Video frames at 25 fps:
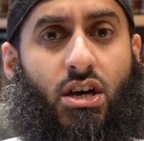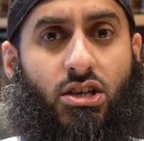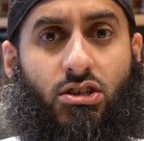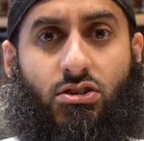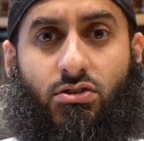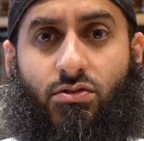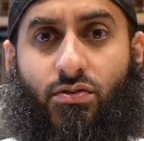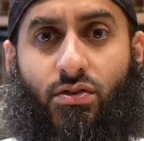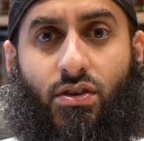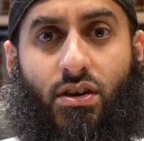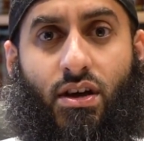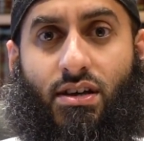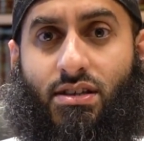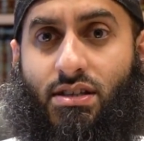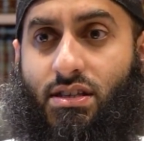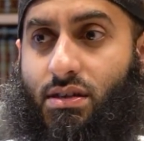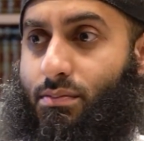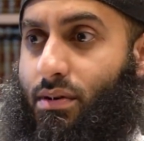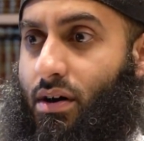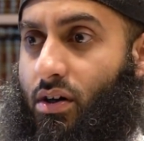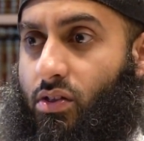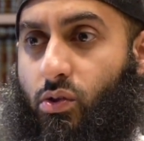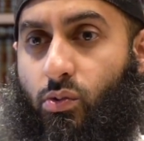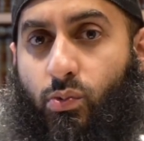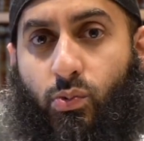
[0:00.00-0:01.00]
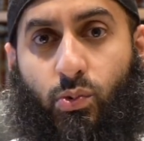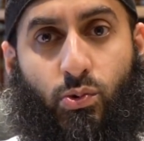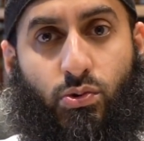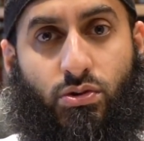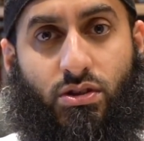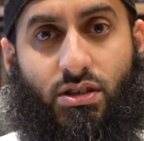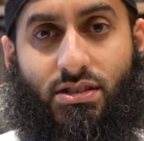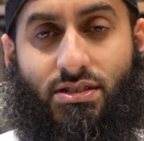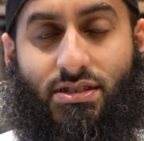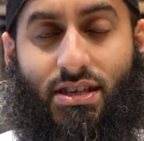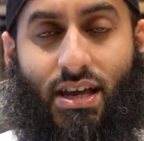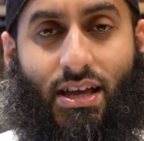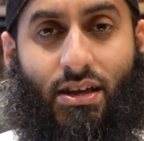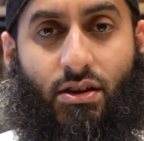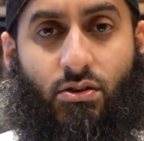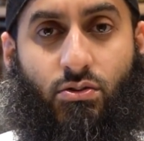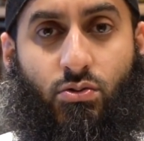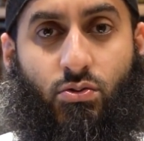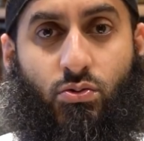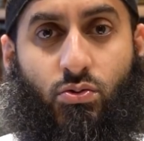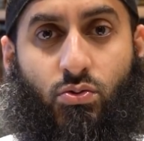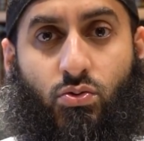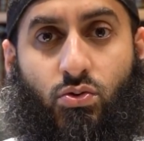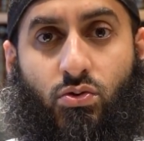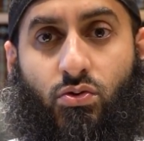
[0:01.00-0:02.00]
you've learned about the water
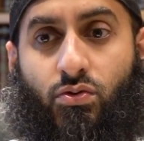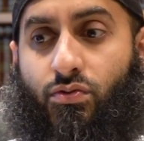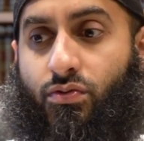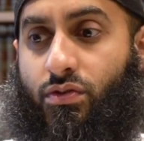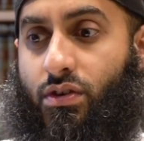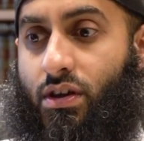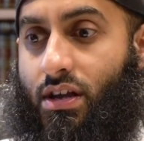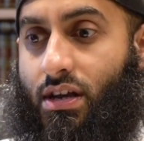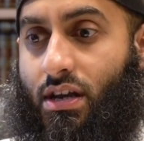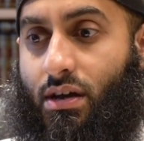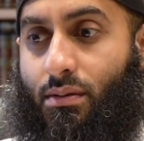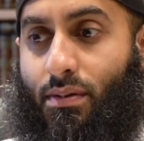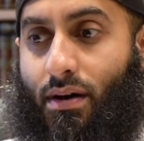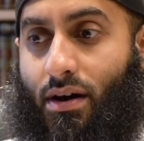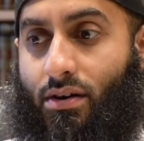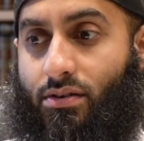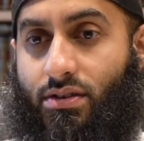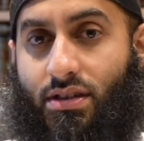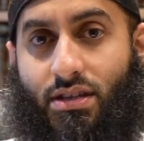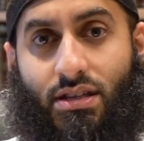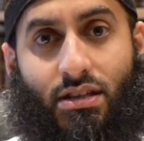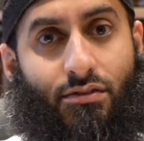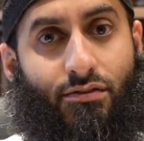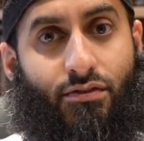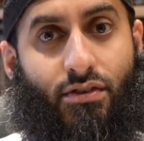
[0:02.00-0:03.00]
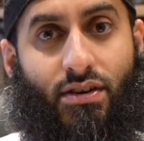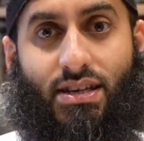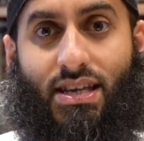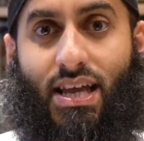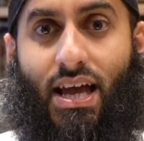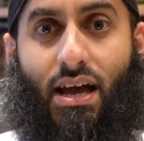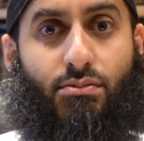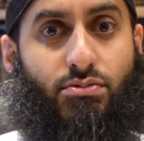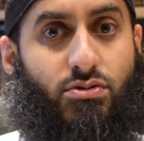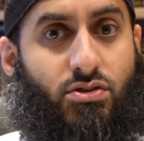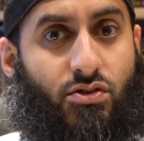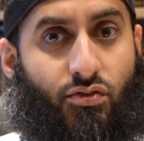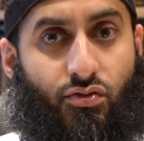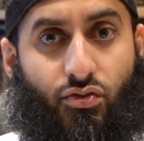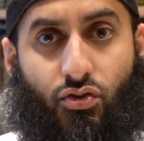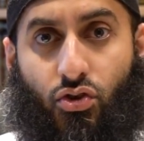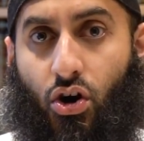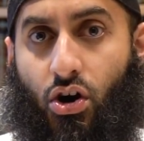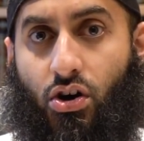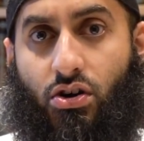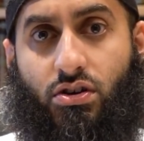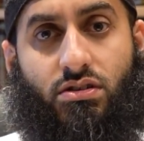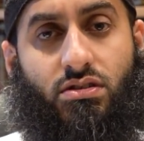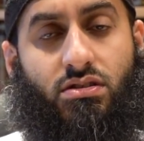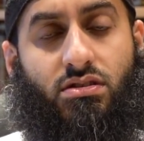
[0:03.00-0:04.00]
cycle, you've learned about the different types of
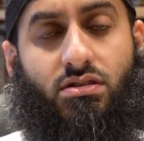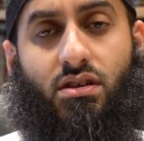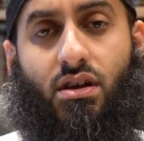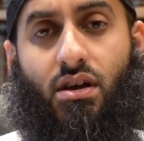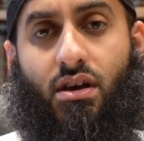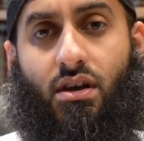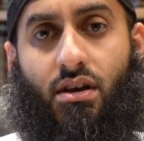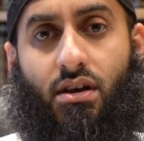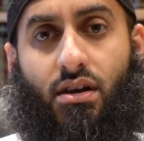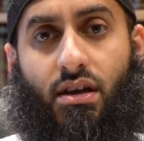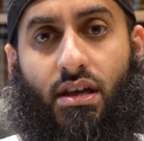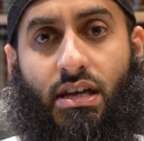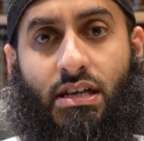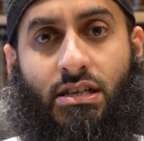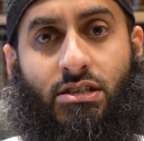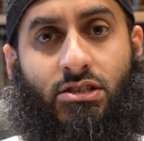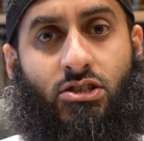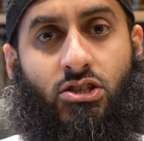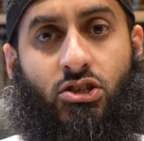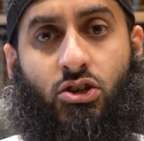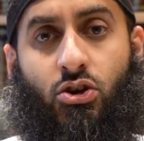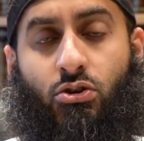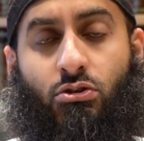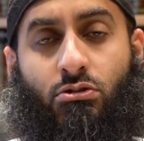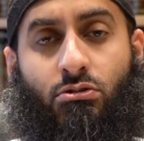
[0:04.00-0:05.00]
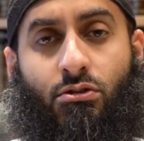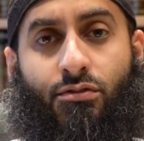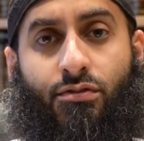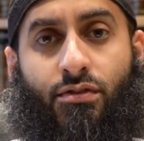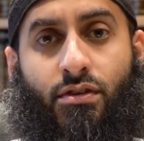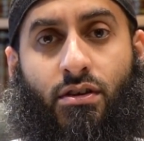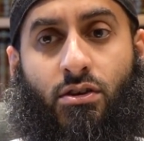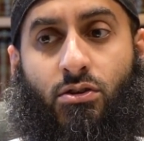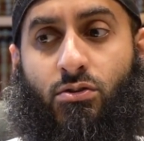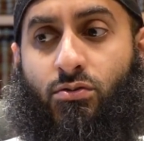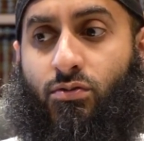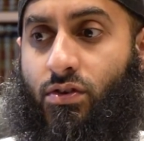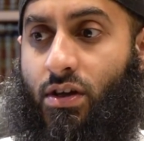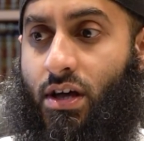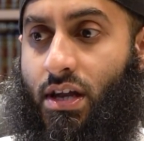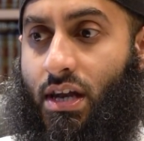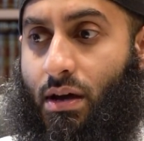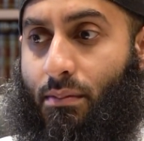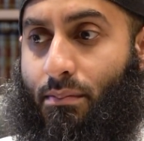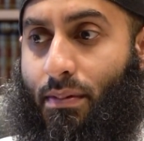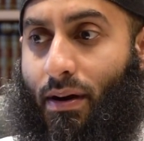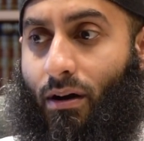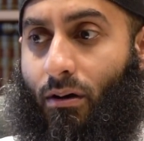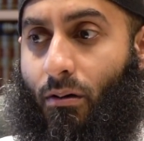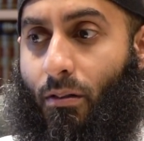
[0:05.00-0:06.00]
rocks, in geography, you've learnt
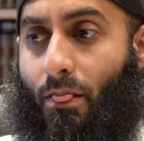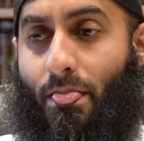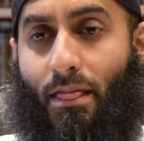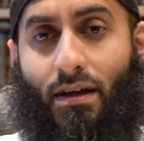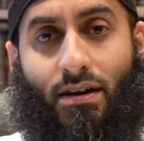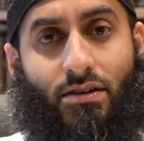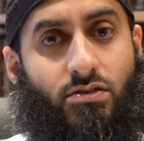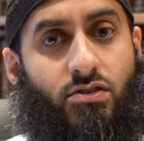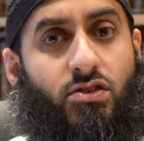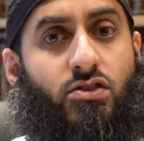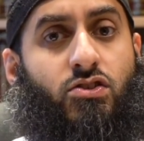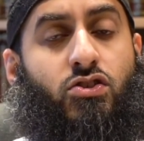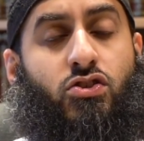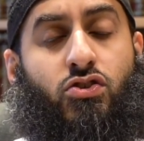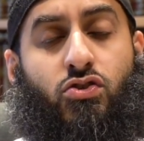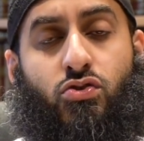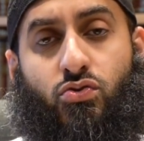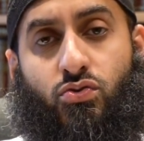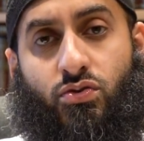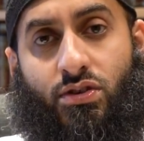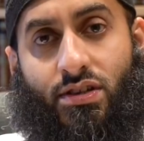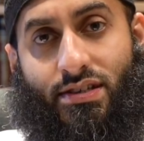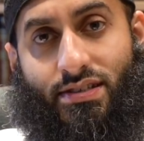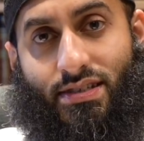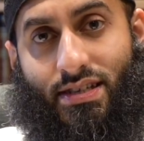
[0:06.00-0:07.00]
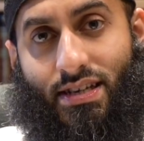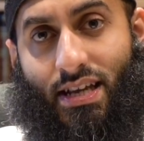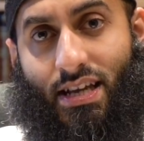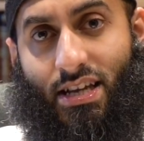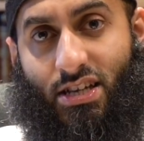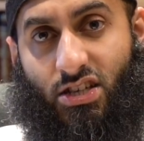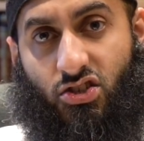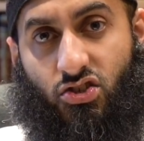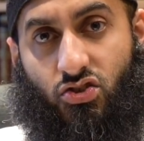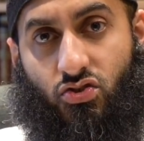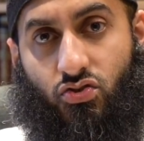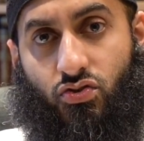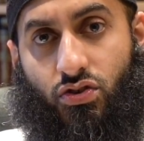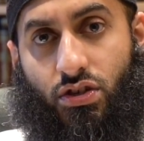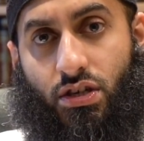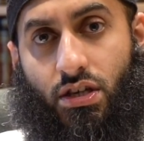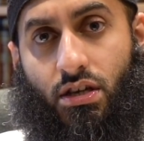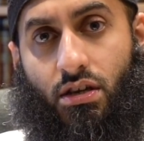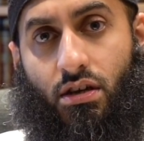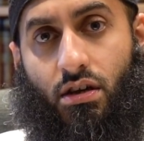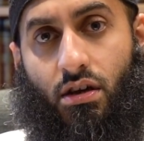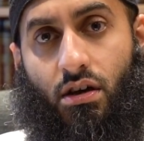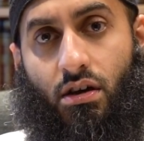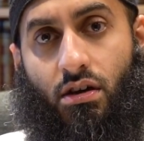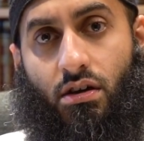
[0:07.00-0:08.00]
about the Tudors in
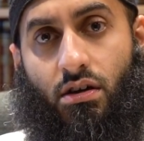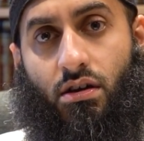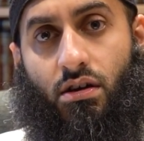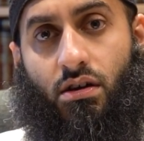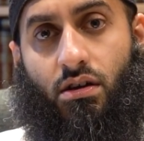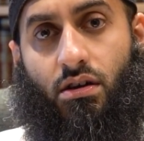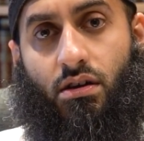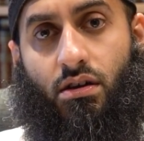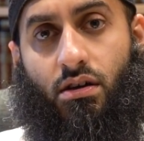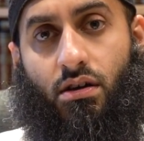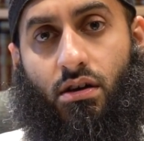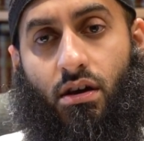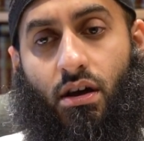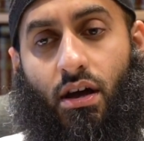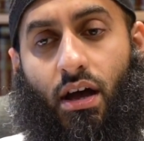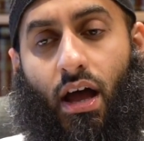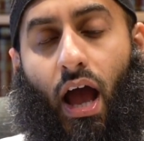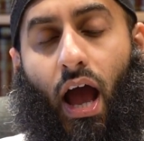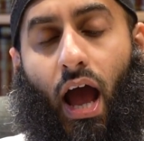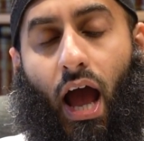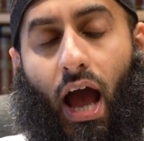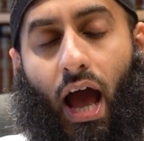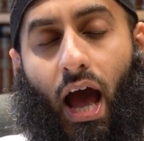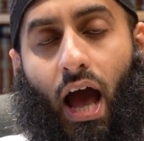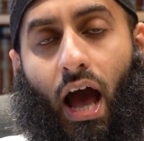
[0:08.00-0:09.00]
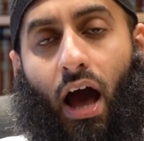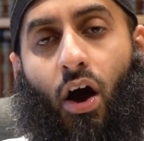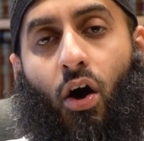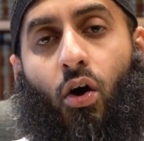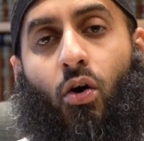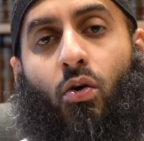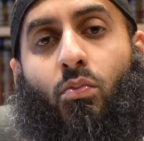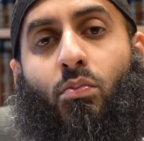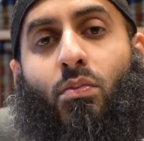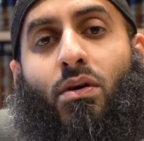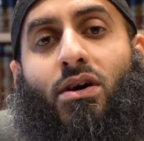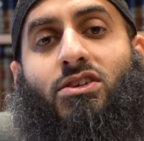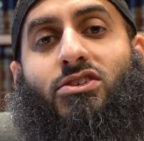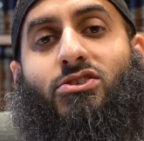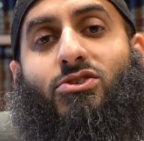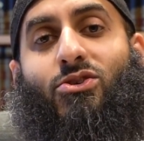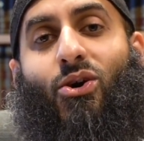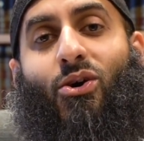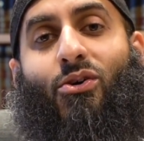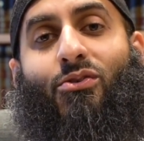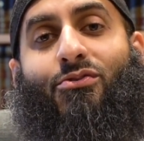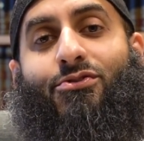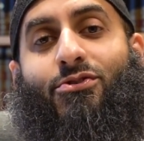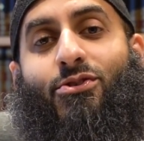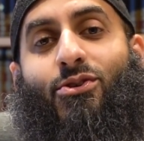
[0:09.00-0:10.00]
history. How much
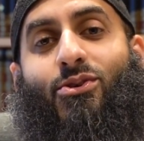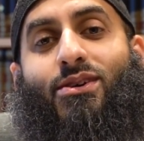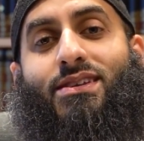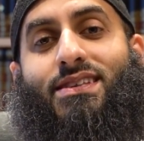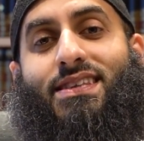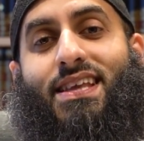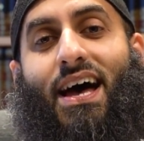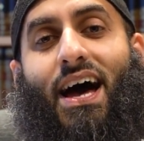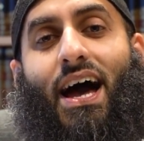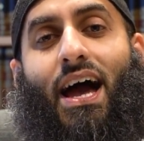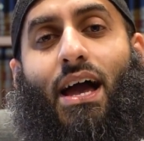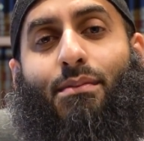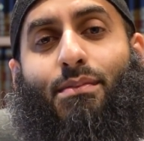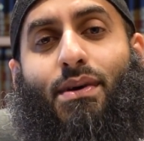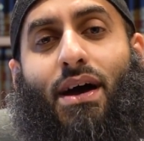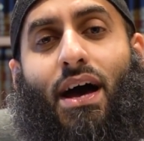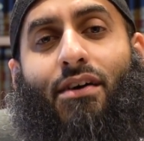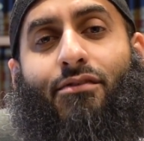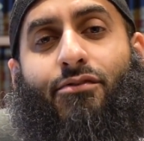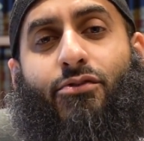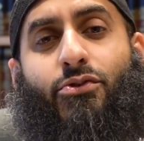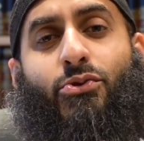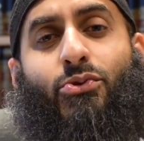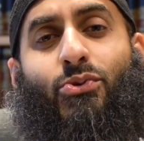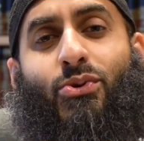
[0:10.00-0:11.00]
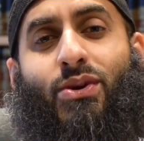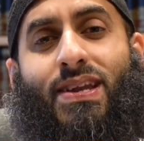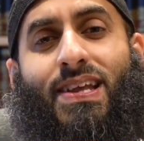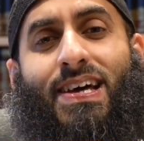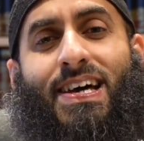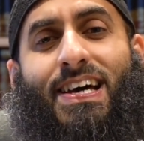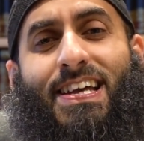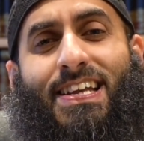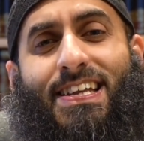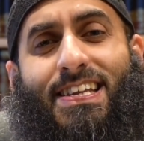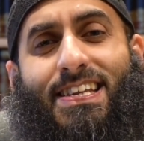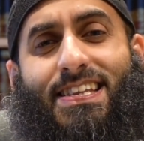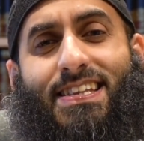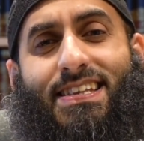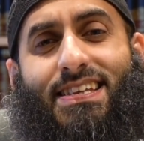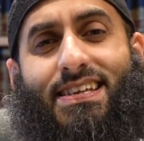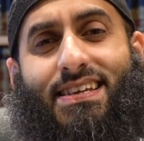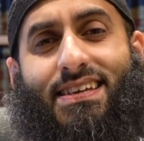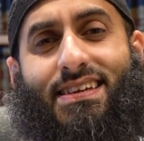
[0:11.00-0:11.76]
of your time have you learnt?